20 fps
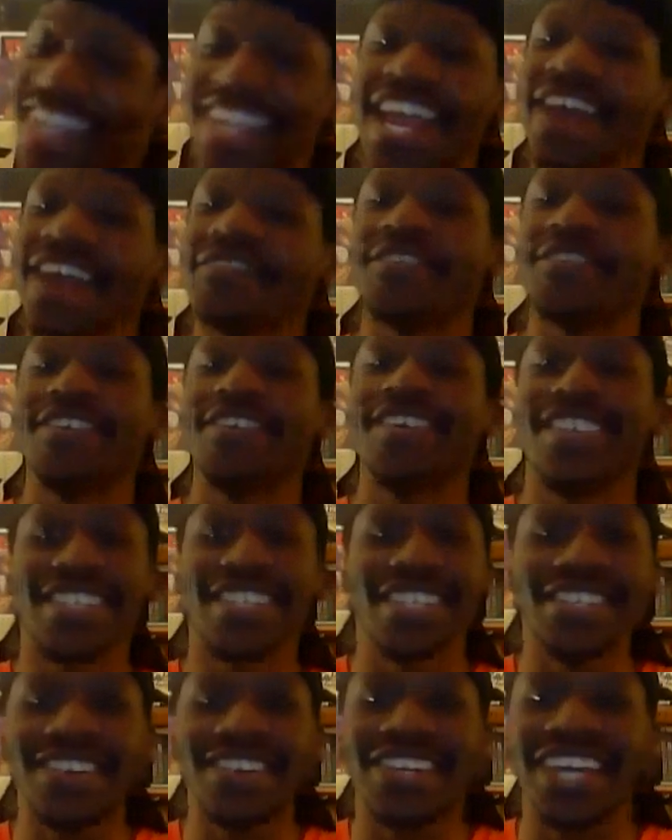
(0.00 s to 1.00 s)
Never.
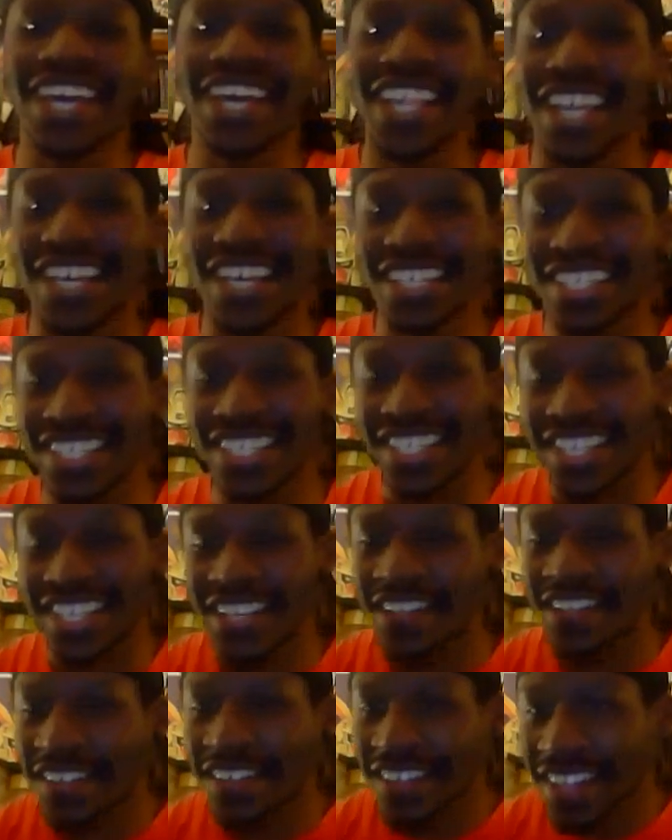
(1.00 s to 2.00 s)
He'll kill us.
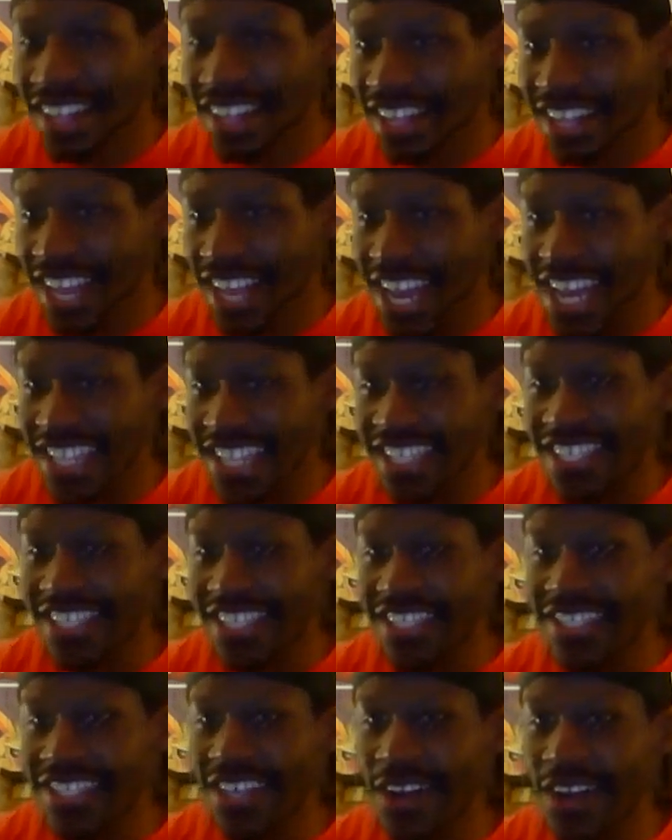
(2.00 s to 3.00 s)
Let's
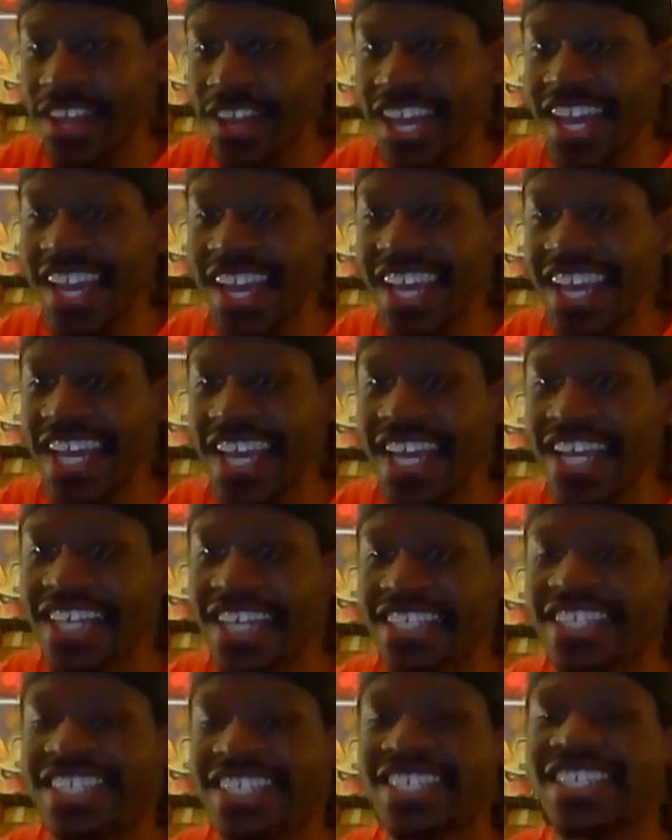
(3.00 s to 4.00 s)
do
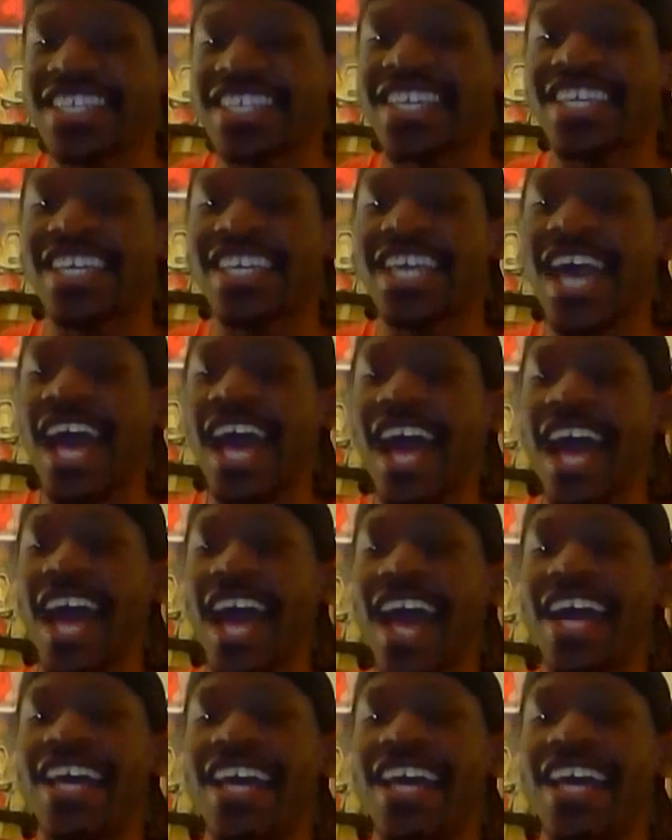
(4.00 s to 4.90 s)
this. Yeah,